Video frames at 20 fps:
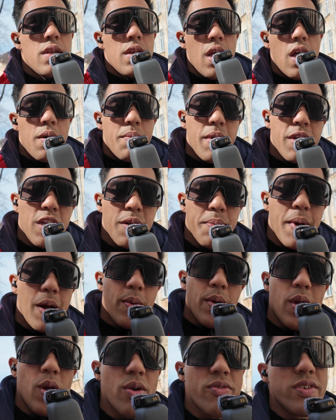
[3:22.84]
Now I'm making my
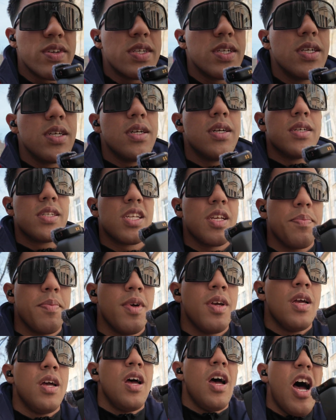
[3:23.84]
way over to
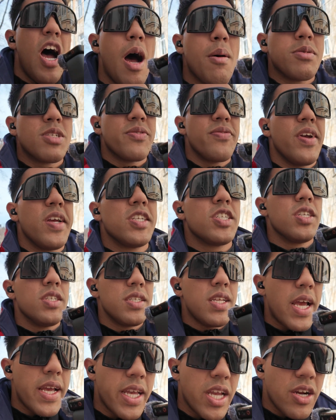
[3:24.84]
some
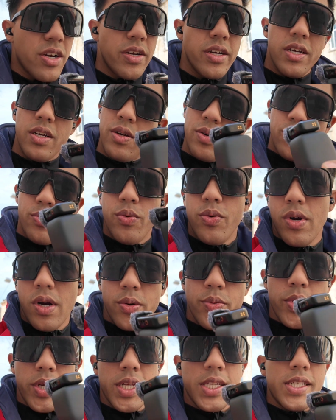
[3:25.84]
observation deck area
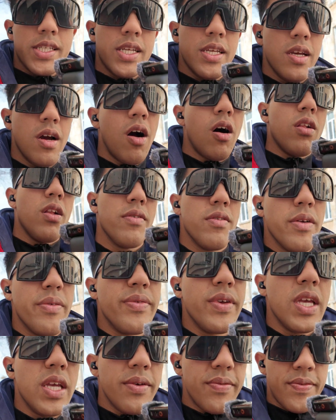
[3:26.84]
where we can see all of
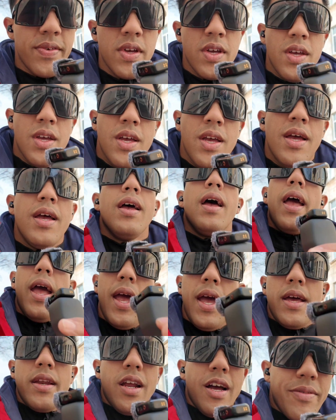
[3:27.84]
Lviv.
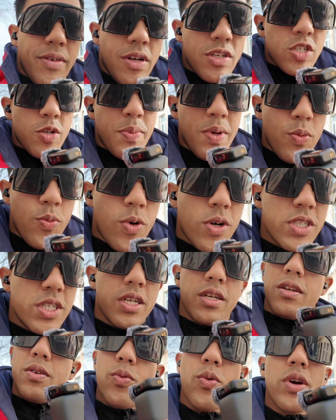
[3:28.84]
And I've also been
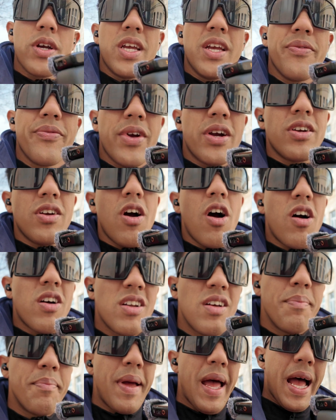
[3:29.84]
working very
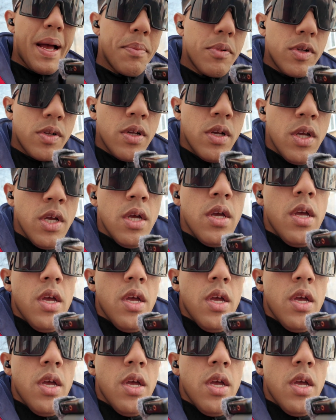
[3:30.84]
hard on Babbel,